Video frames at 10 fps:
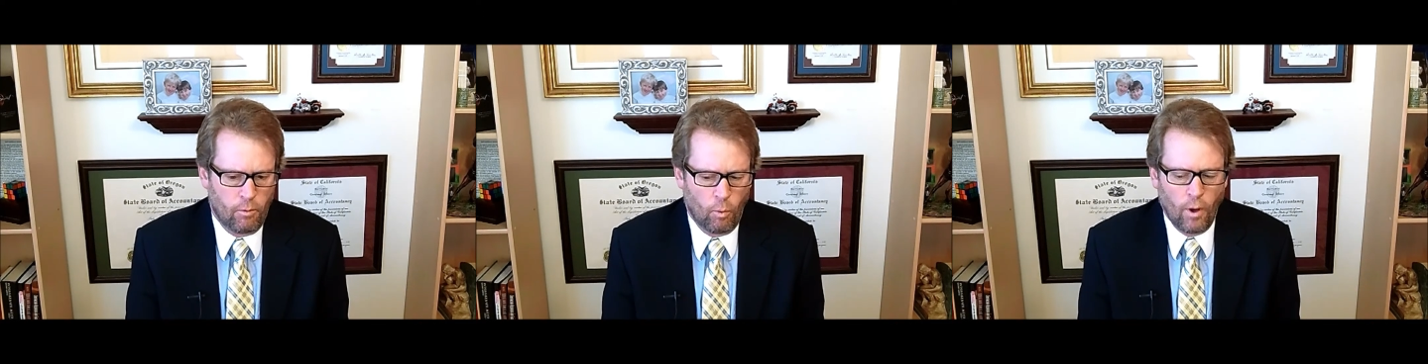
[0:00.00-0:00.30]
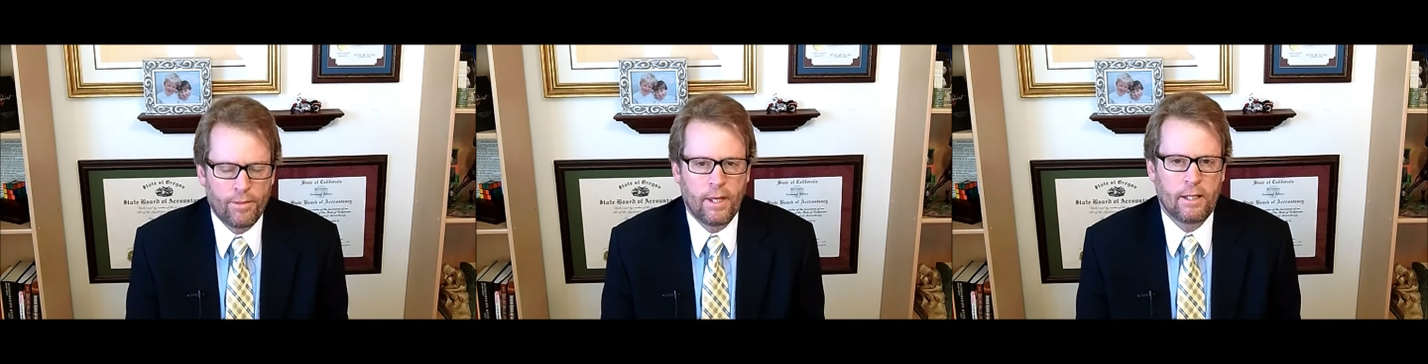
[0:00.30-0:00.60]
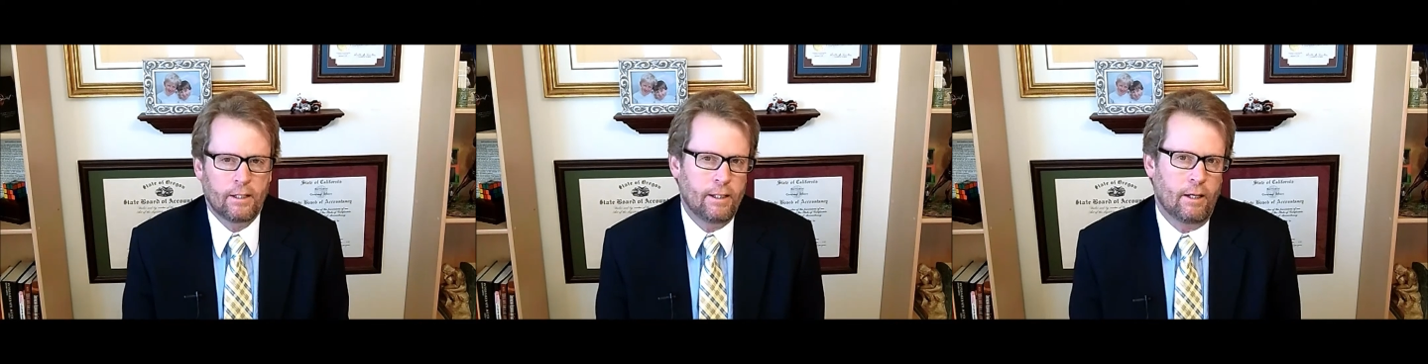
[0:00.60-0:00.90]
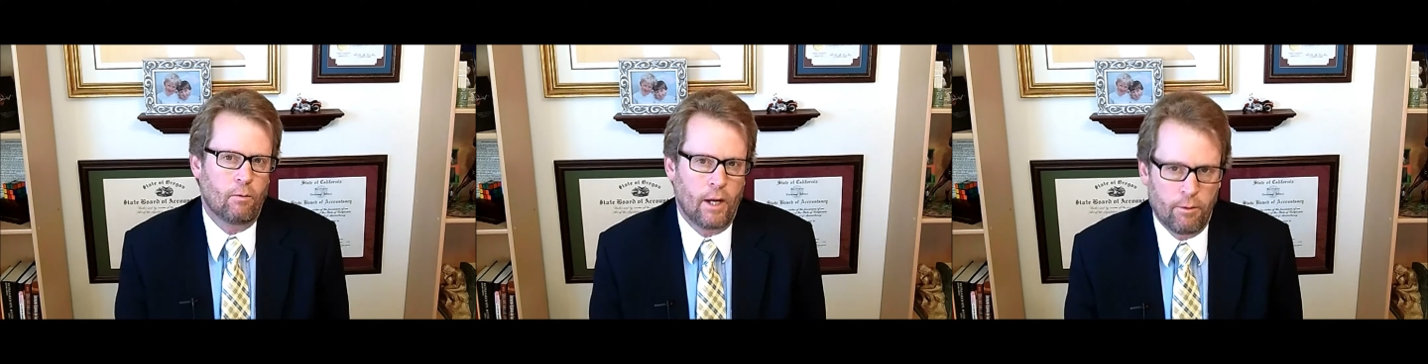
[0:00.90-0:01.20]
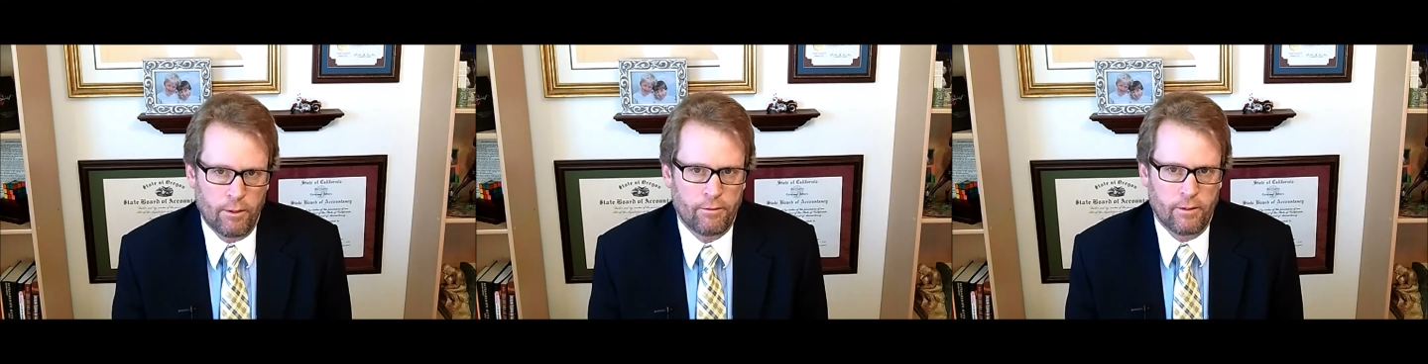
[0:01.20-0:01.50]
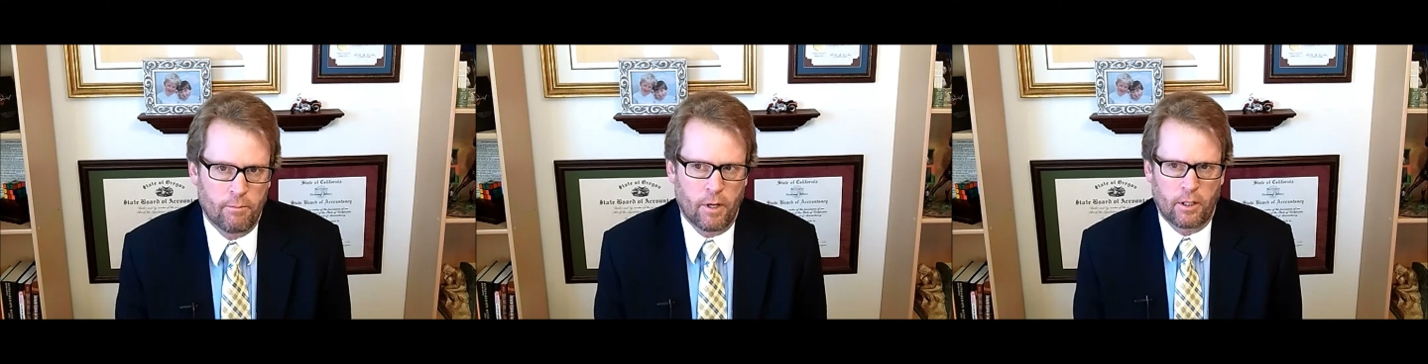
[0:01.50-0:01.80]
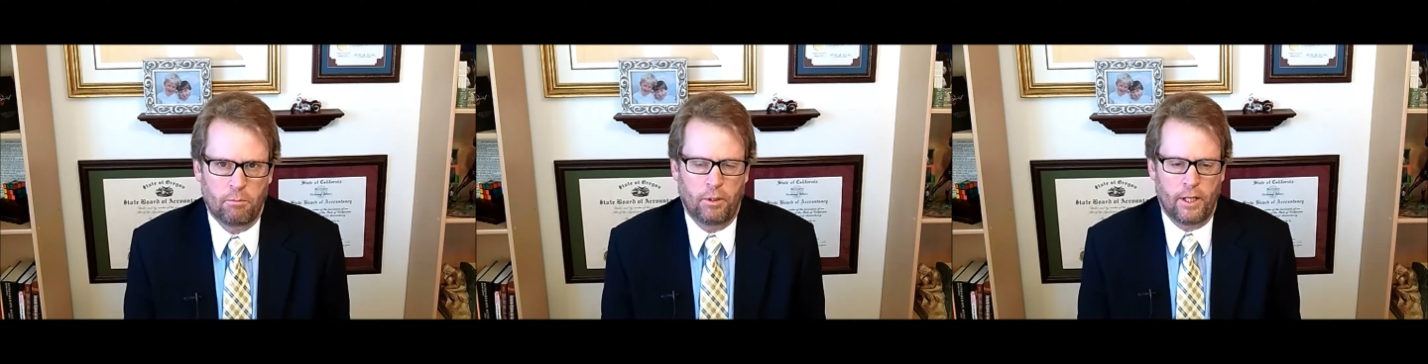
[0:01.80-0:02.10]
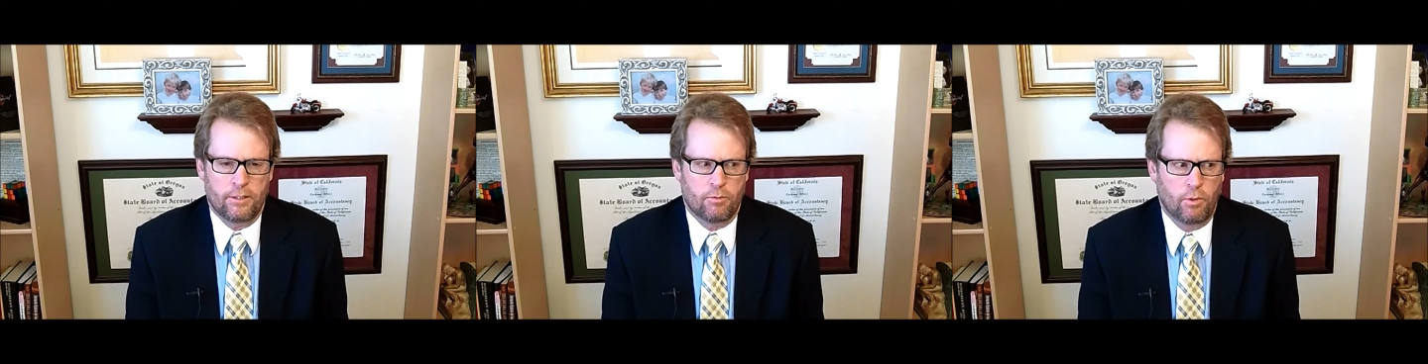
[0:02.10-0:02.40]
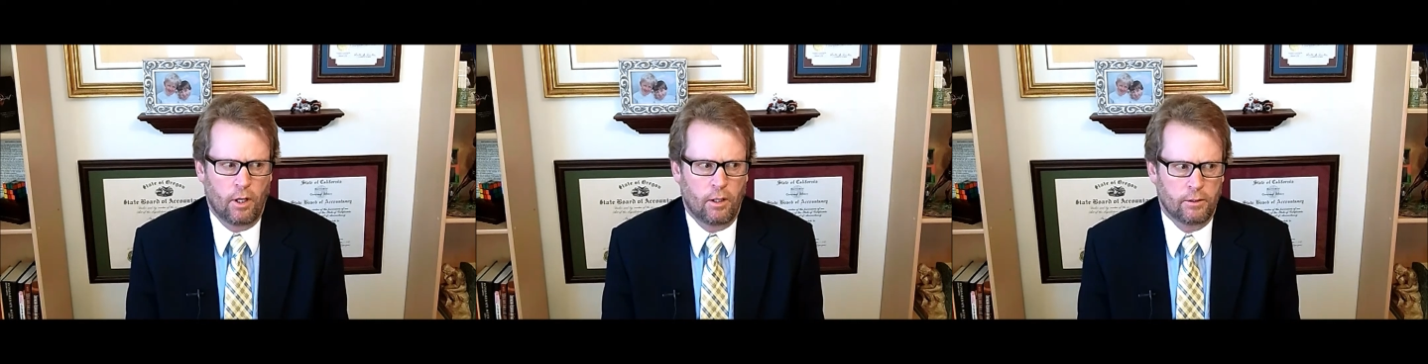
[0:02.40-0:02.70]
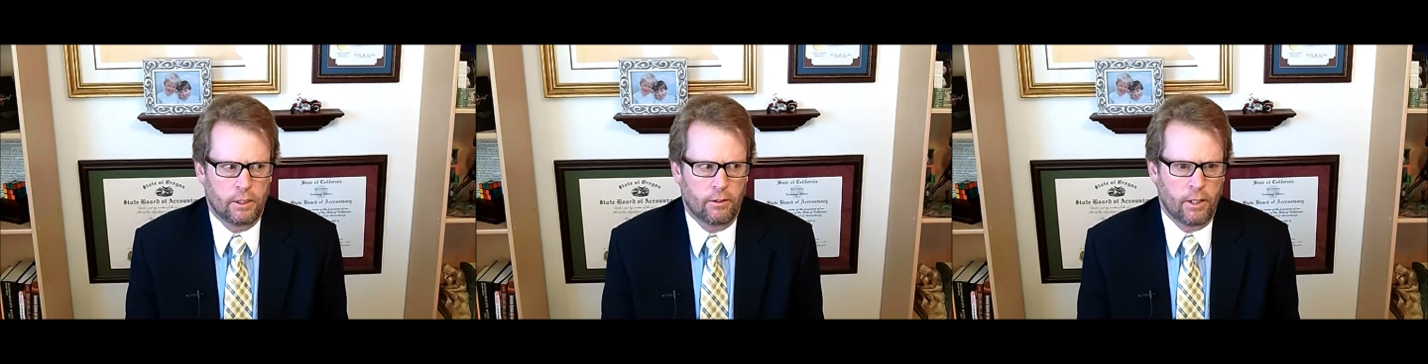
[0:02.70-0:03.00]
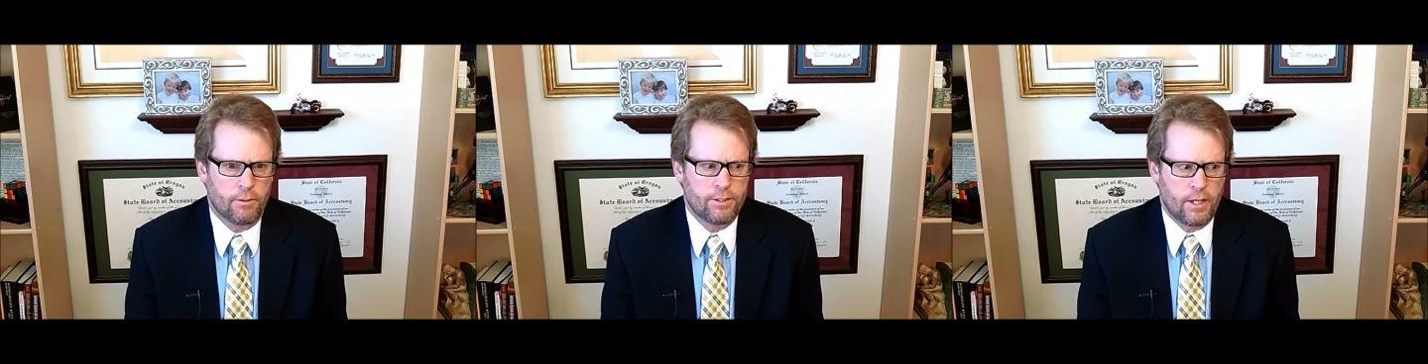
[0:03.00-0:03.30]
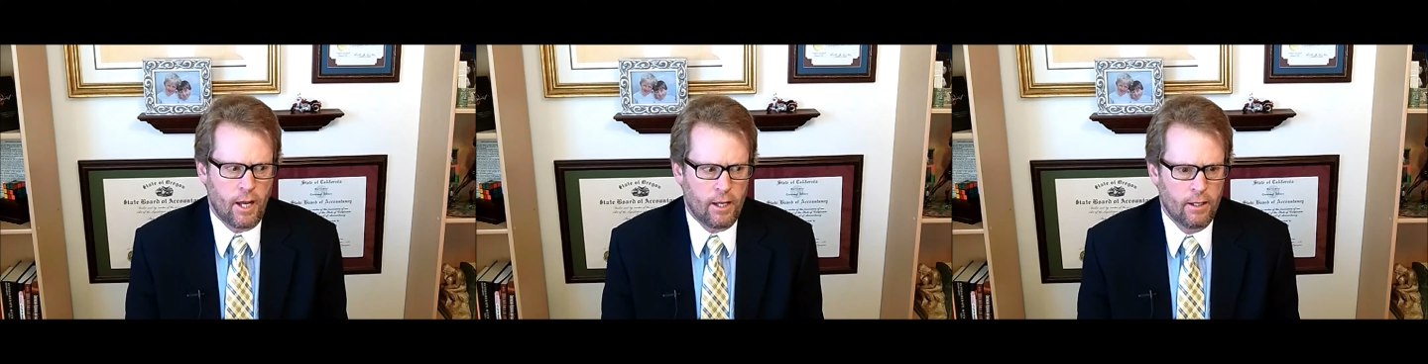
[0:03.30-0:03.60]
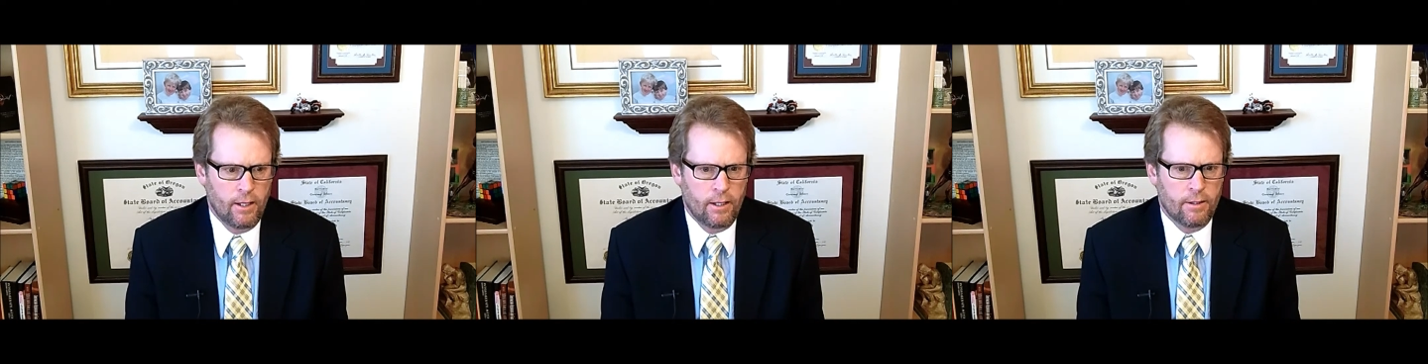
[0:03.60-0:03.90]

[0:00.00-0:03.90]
what they could get away with in the marketplace. Well, they would say,